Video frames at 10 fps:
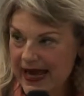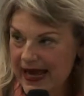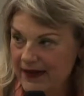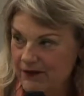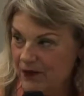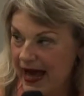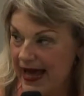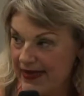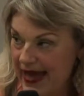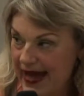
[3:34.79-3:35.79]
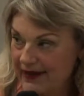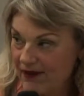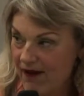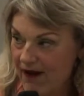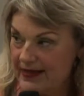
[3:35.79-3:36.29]
and why that
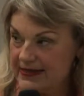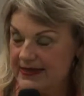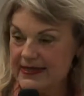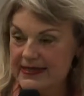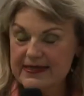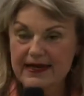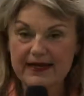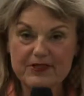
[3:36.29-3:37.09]
causes